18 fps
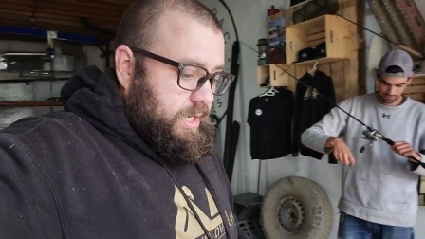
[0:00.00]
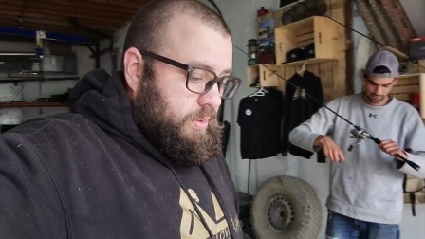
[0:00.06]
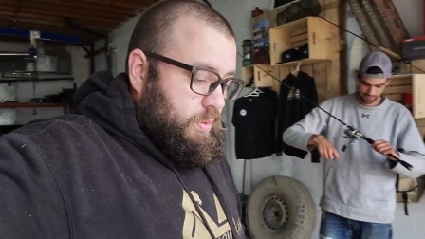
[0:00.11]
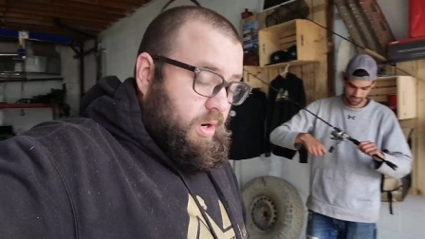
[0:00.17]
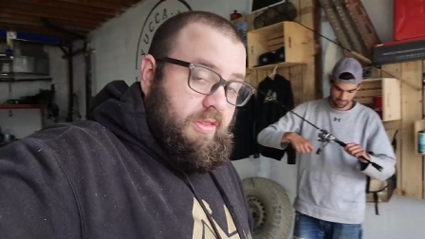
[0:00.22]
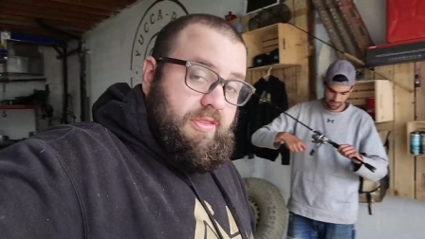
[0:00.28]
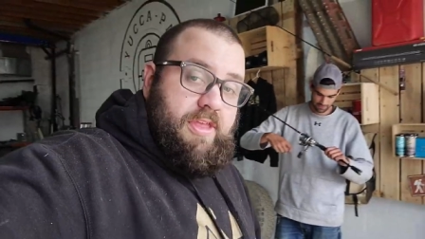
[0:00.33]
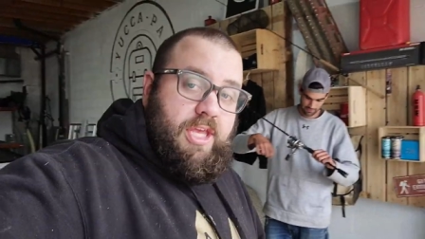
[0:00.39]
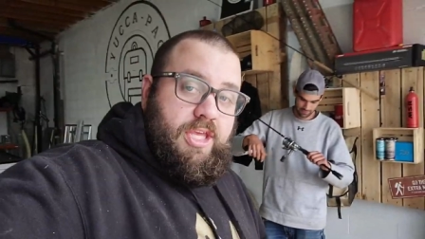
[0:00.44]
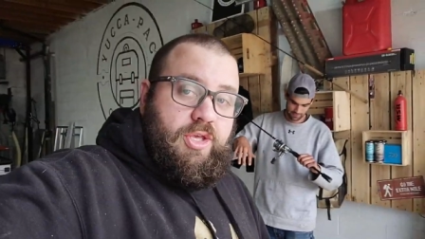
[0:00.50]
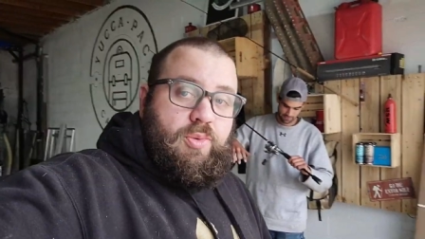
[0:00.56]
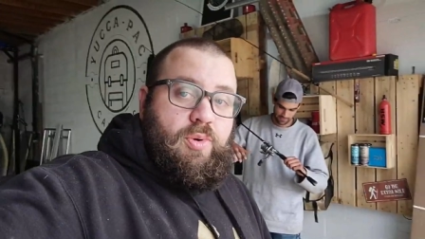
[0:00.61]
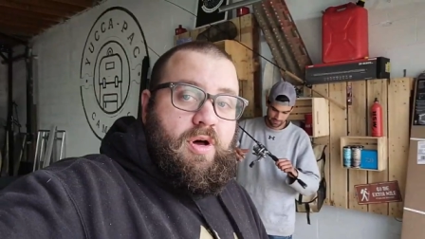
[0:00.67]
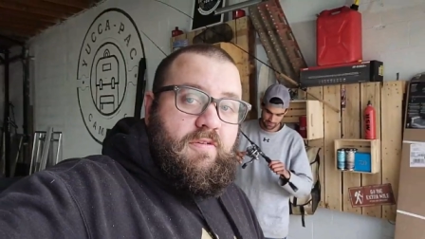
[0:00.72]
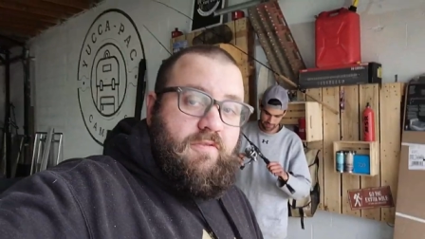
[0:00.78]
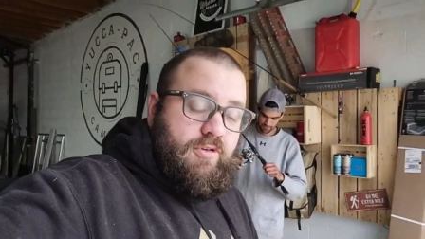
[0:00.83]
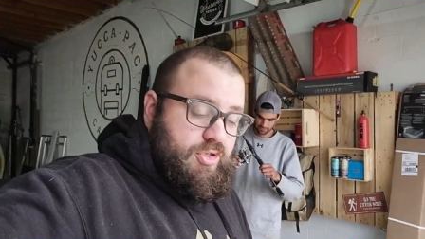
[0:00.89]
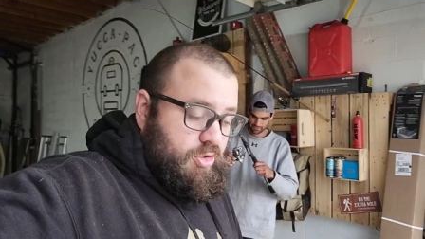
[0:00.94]
want to thank you
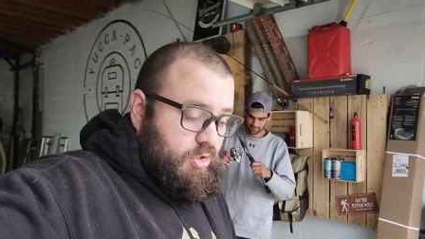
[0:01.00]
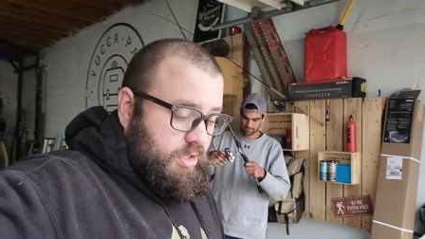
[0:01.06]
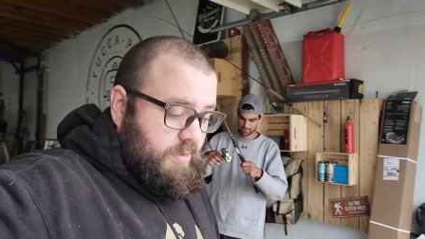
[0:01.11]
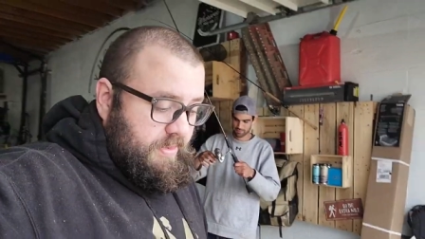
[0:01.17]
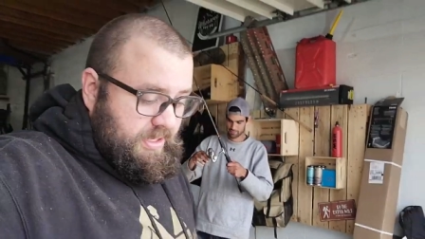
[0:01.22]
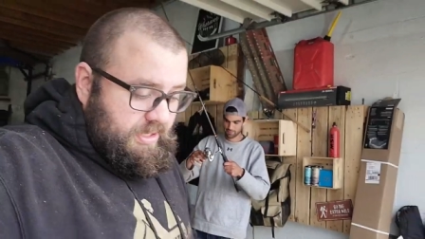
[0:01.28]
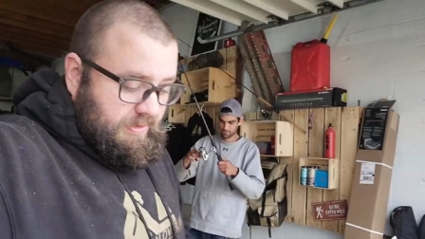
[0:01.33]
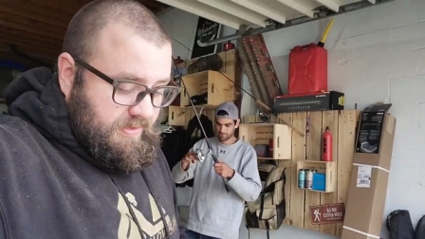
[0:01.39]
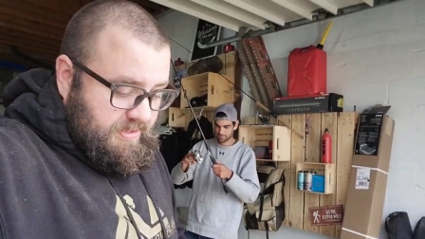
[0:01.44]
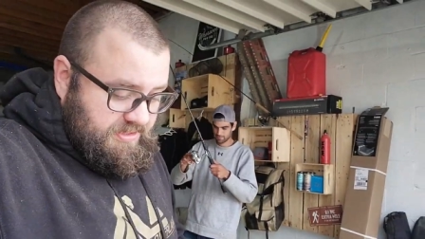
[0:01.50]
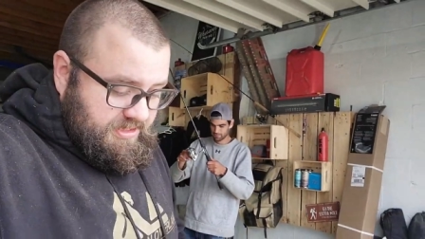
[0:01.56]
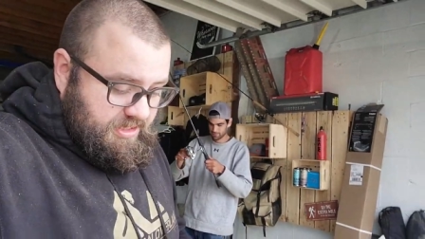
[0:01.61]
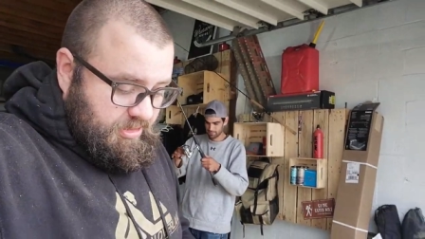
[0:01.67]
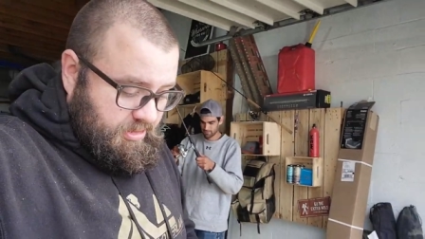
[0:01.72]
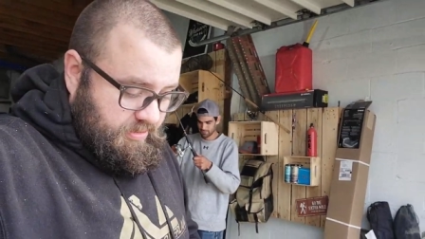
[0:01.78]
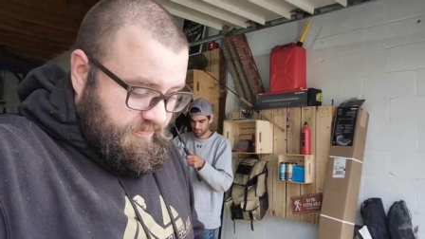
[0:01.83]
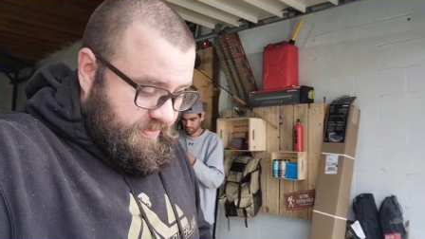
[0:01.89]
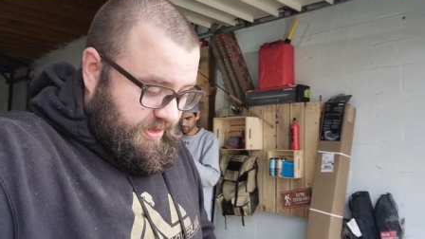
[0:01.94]
all for joining me on this
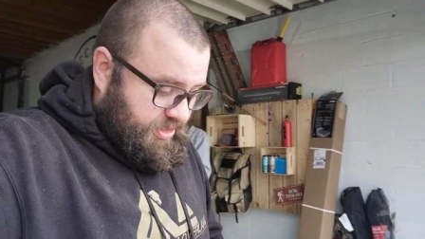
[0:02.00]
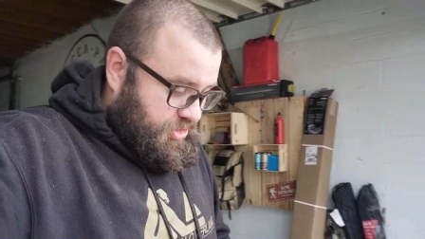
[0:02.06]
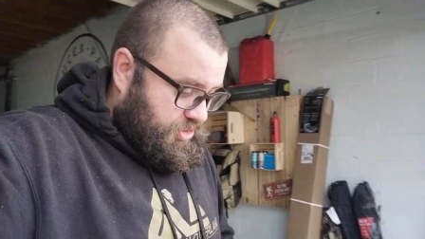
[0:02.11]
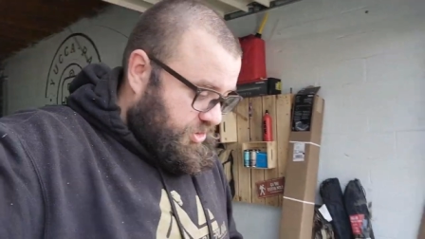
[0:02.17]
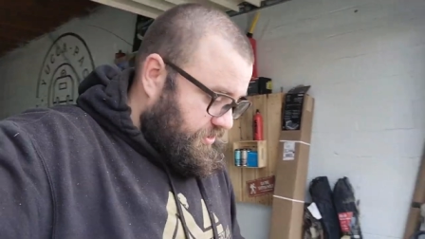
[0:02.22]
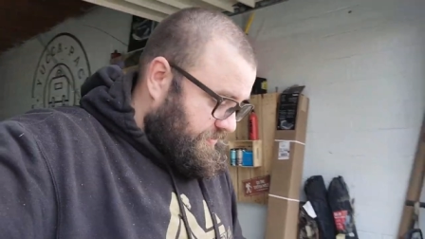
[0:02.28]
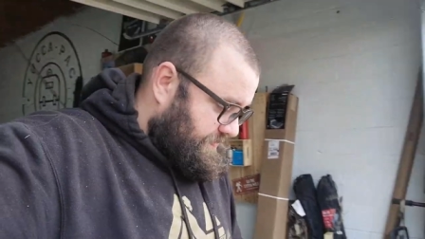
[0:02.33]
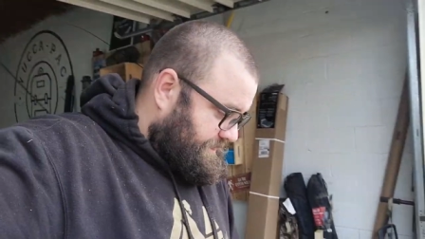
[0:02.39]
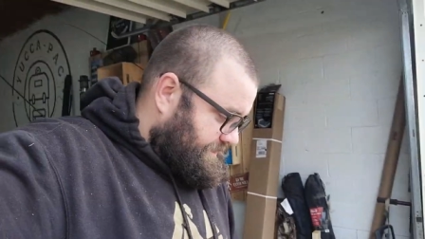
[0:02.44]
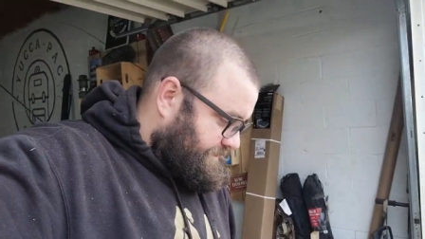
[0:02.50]
here adventure.